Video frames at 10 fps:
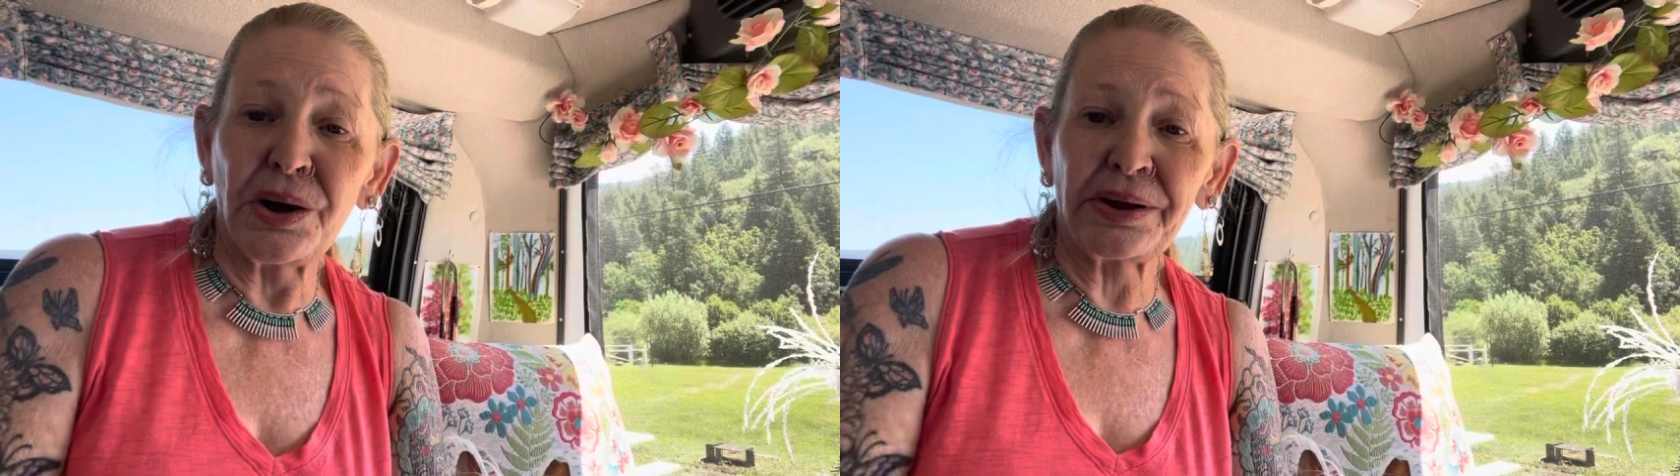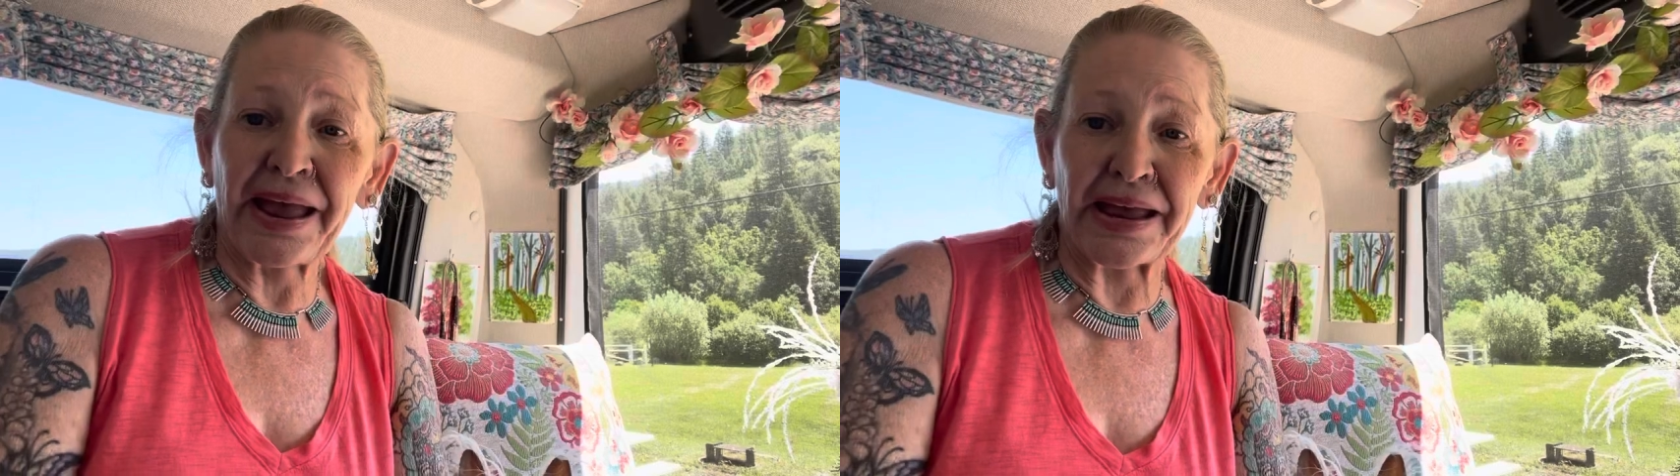
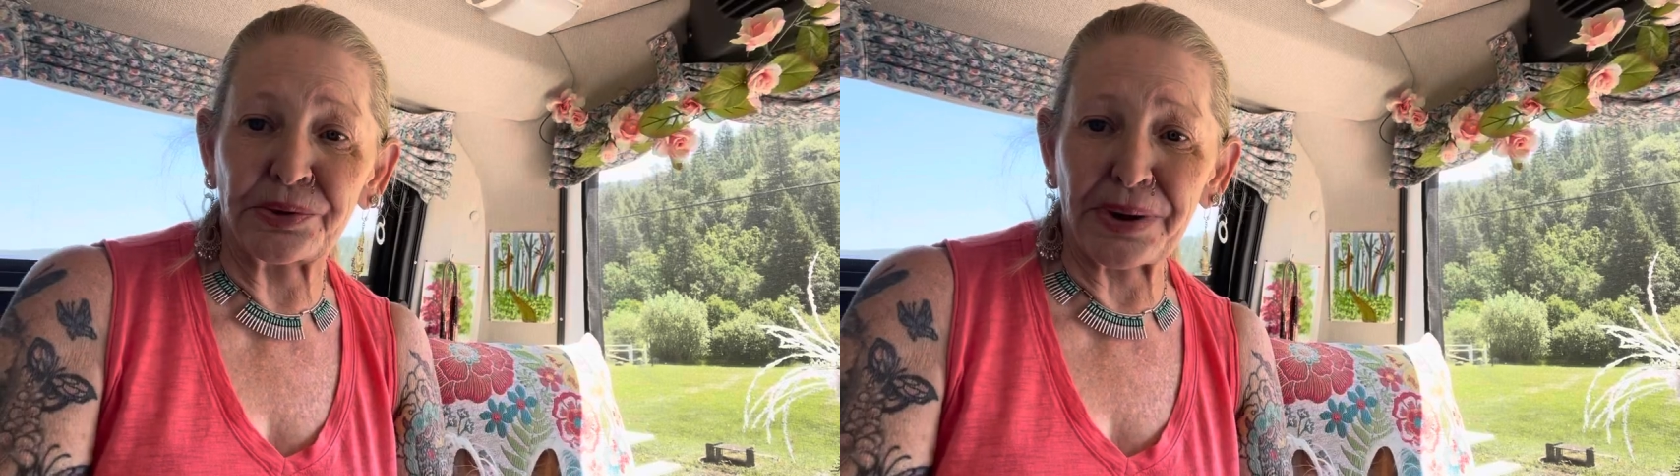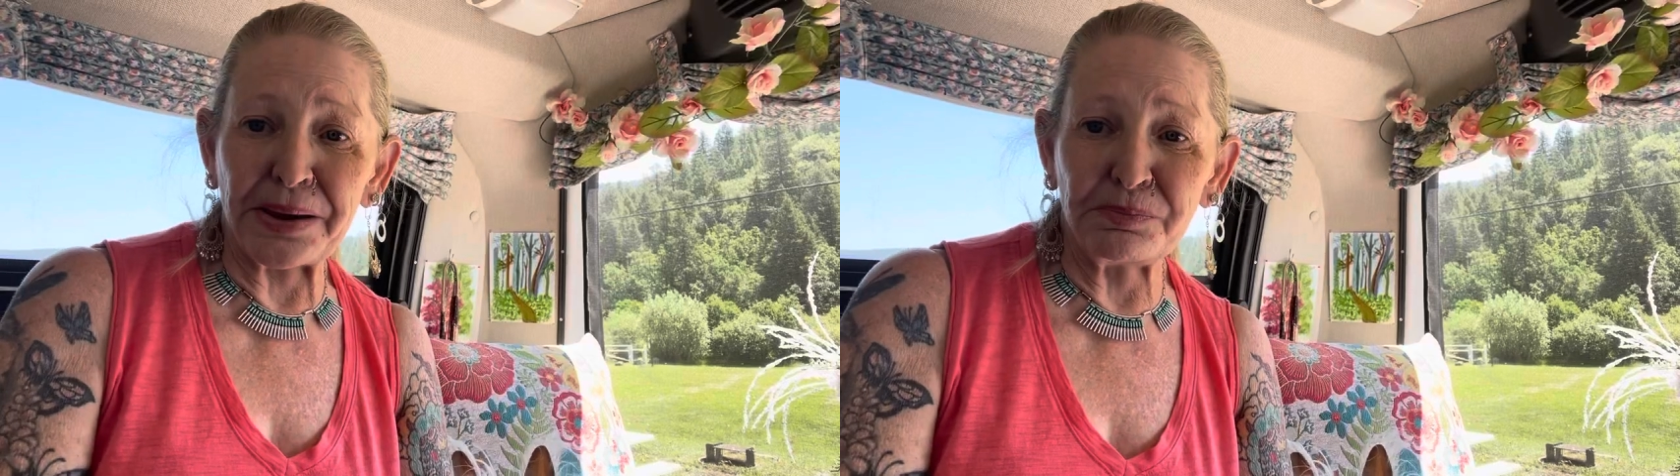Okay,
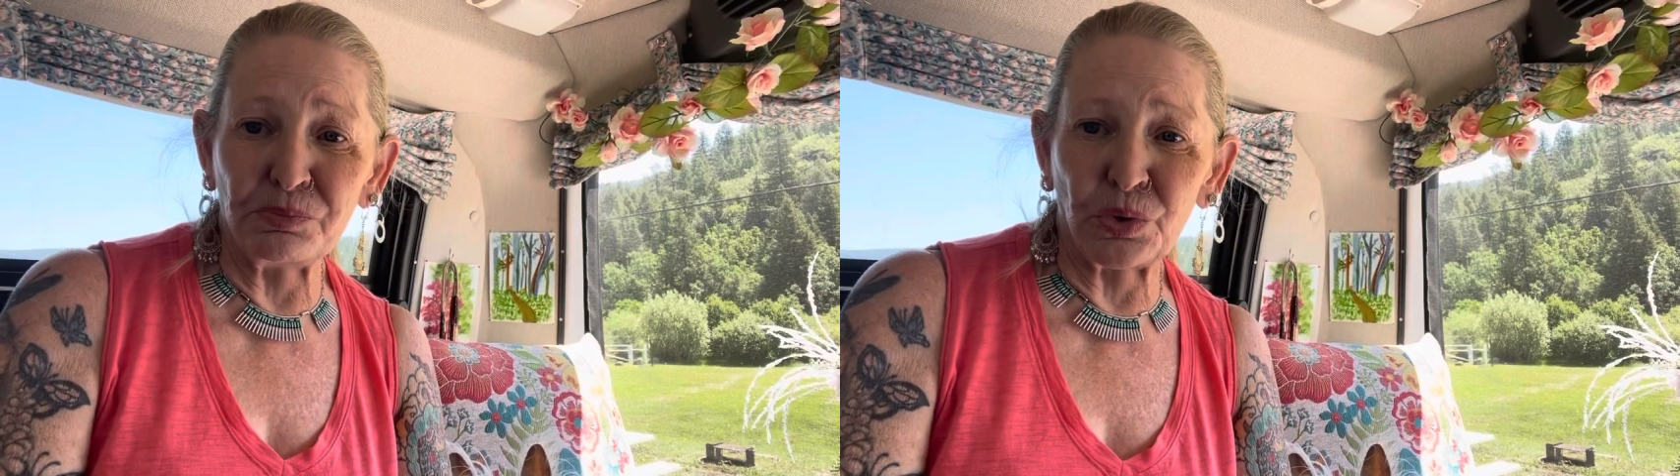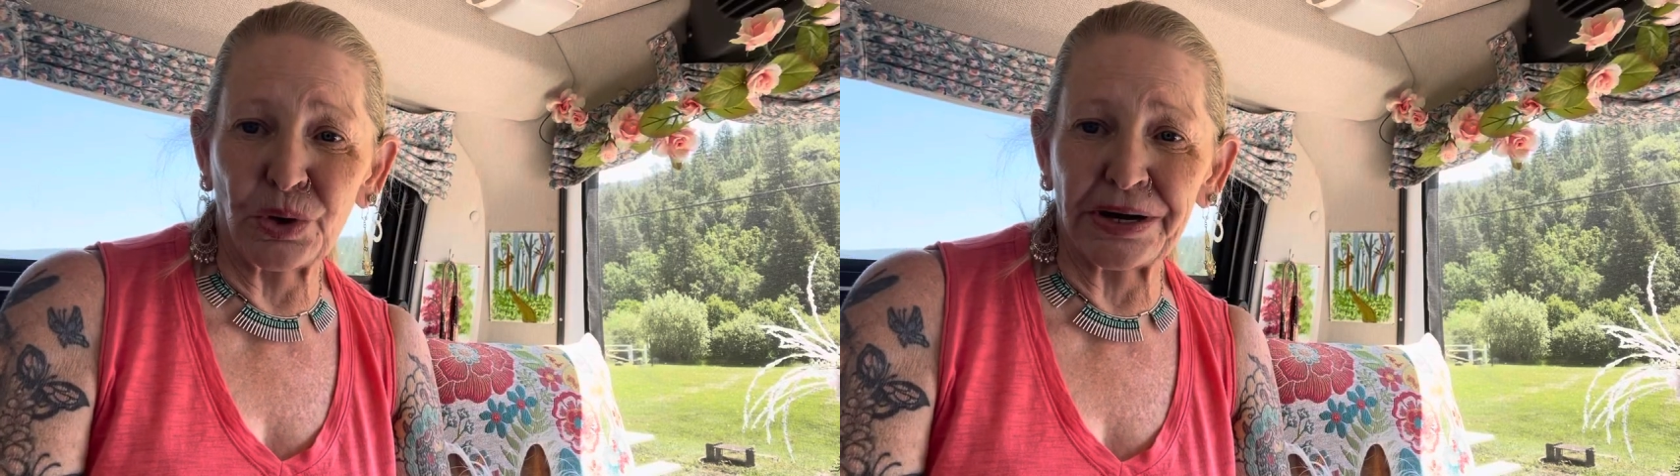great
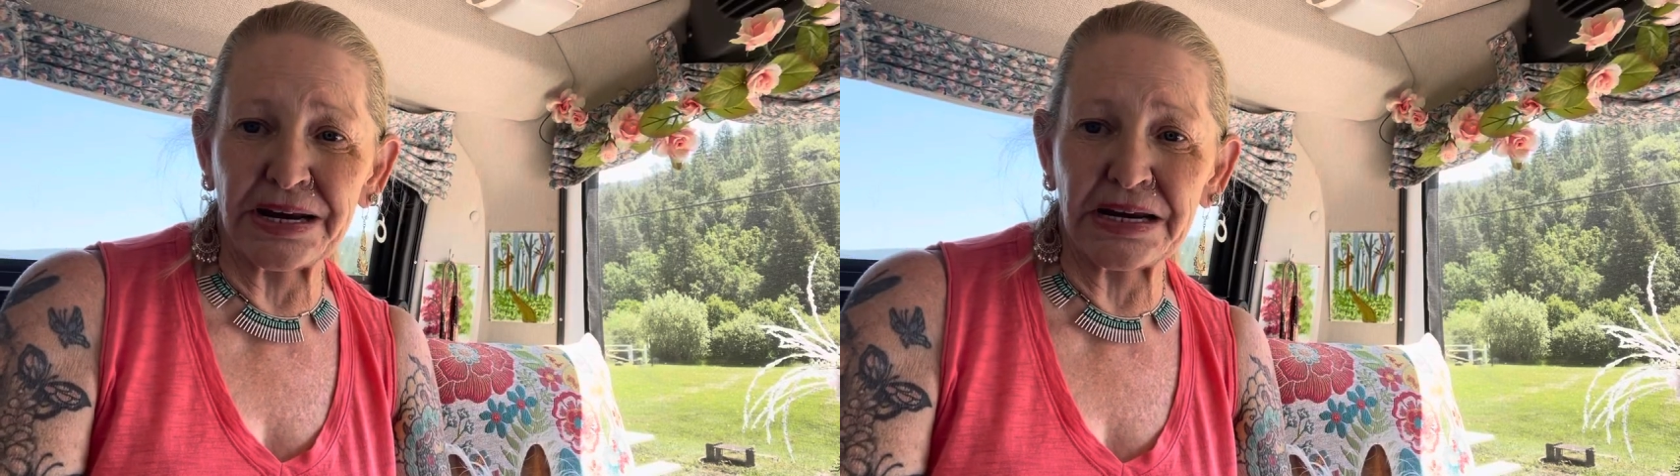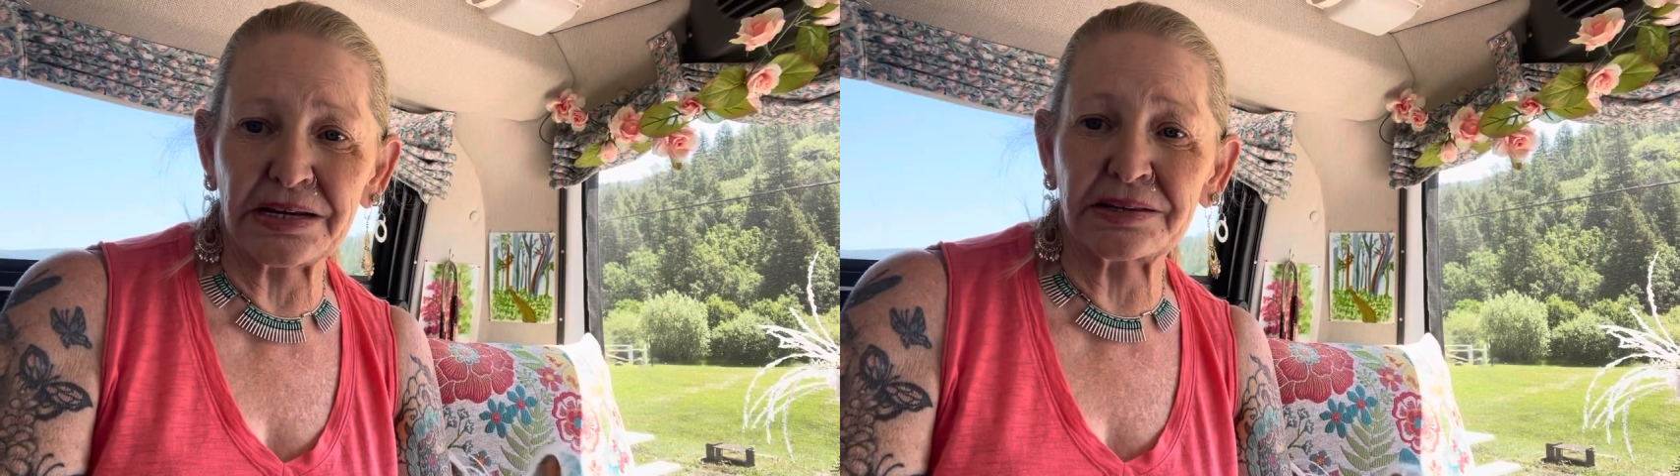
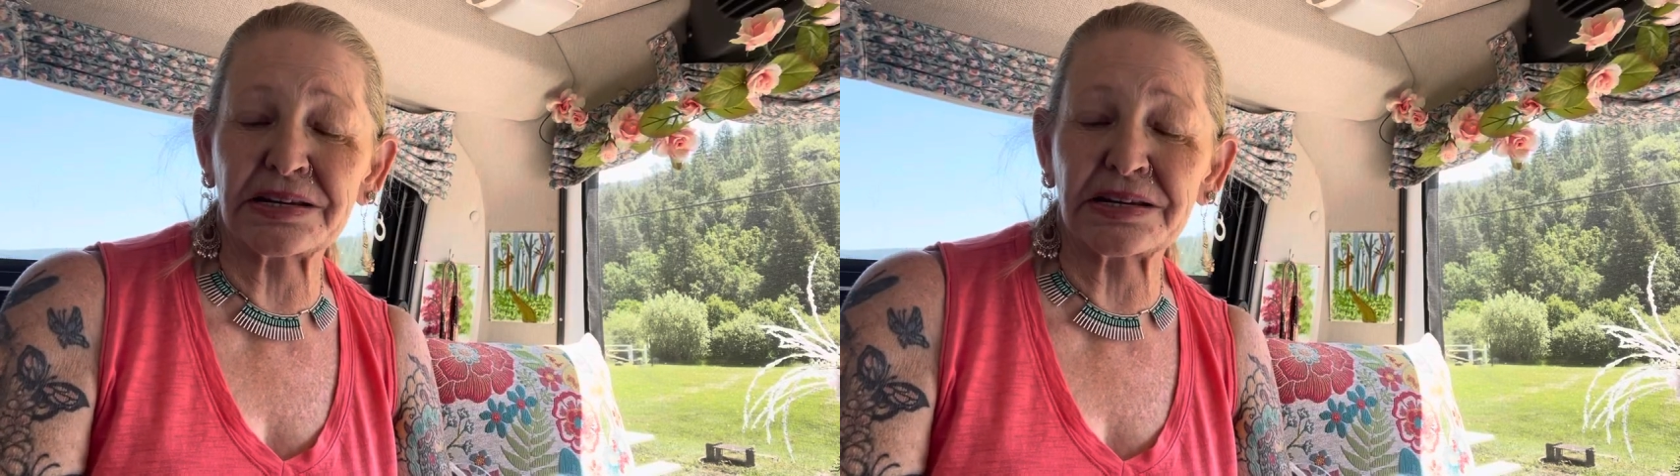morning.